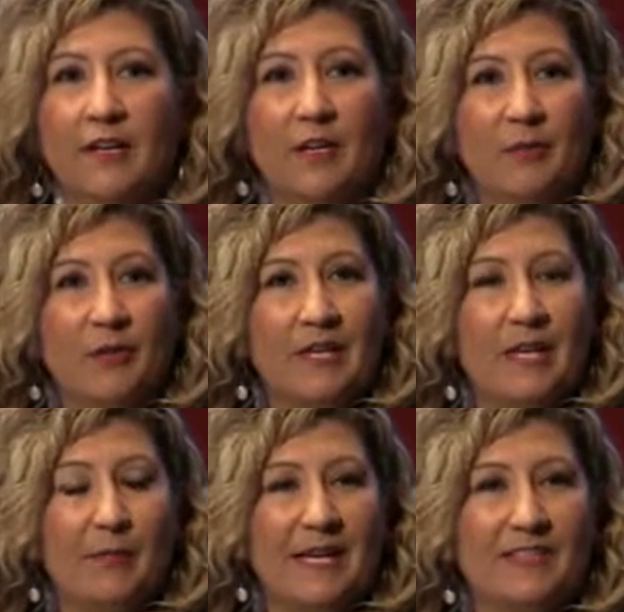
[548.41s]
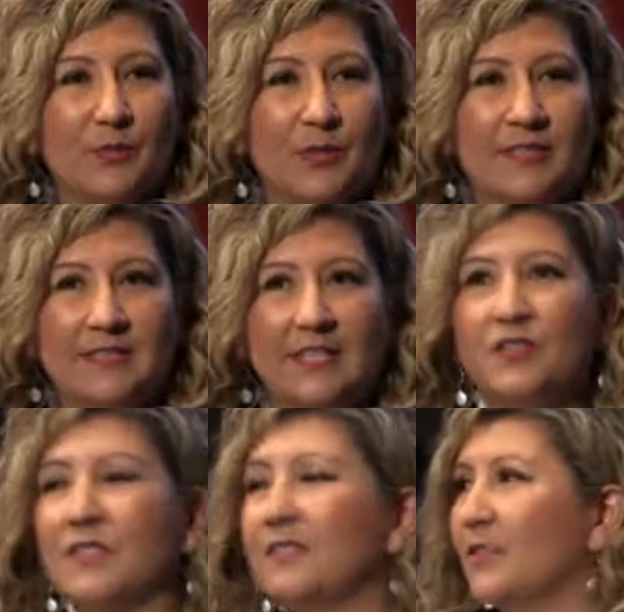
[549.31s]
community-based
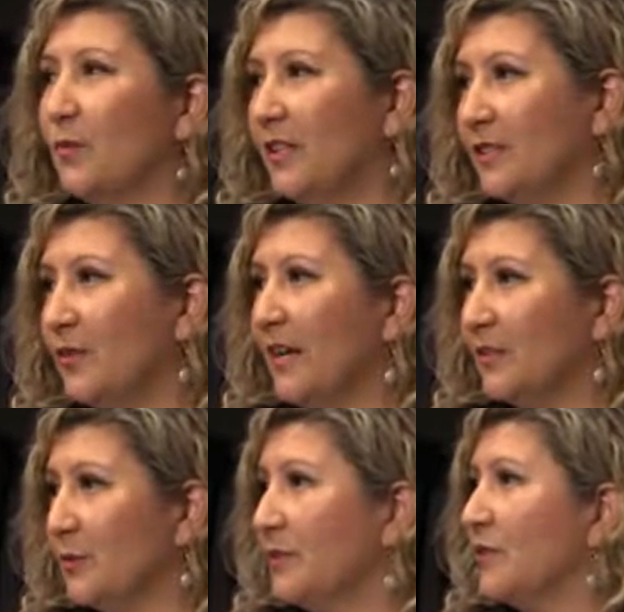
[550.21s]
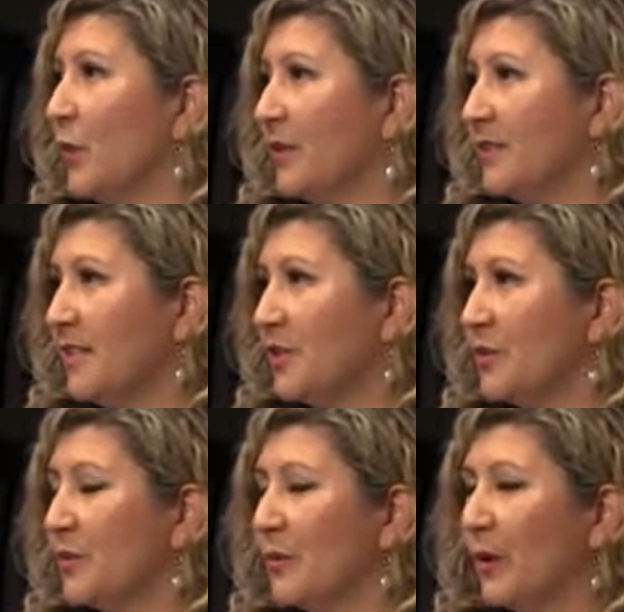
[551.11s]
organizations, as well as grassroots
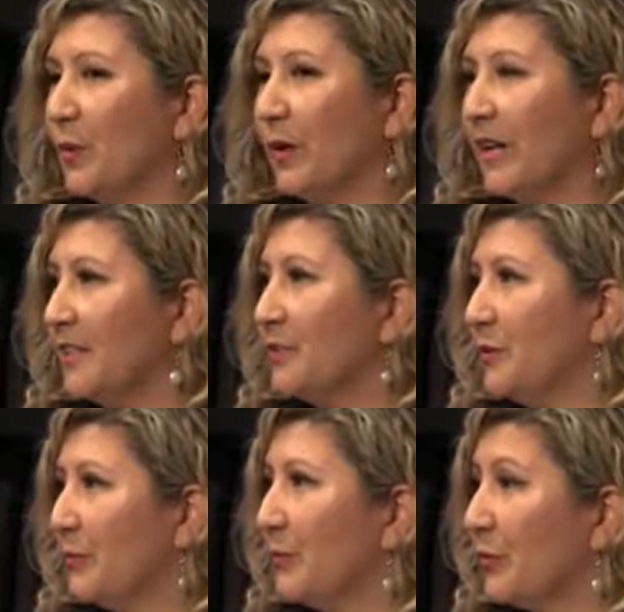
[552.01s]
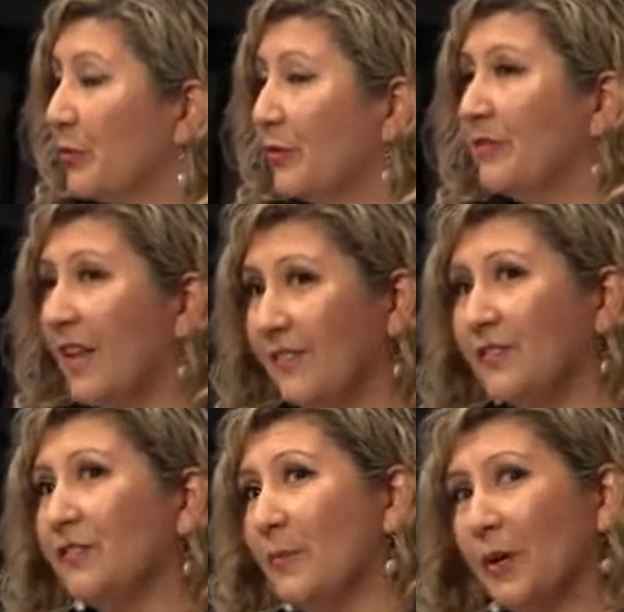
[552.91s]
organizations who are working to improve
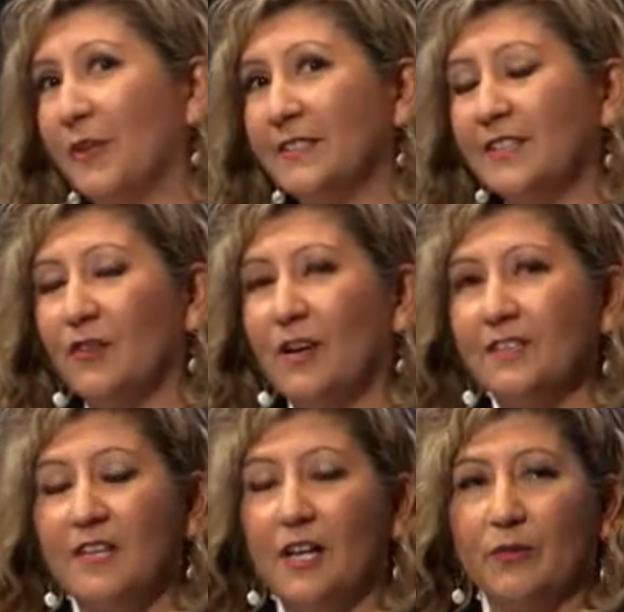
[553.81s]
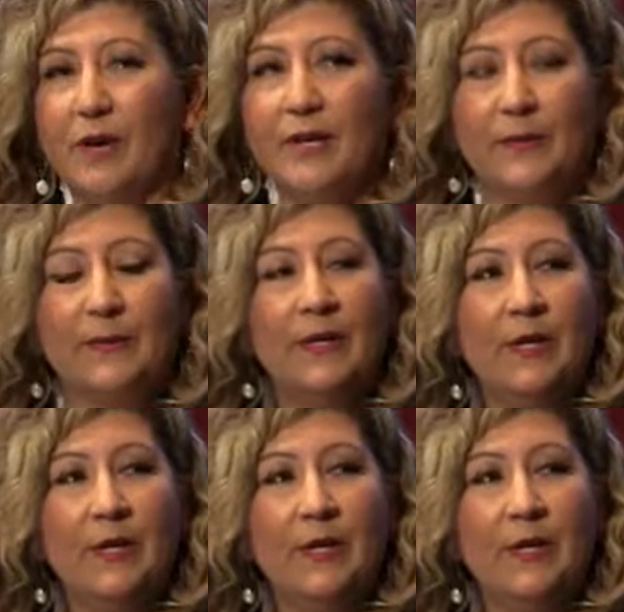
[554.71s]
lives of immigrants across Colorado.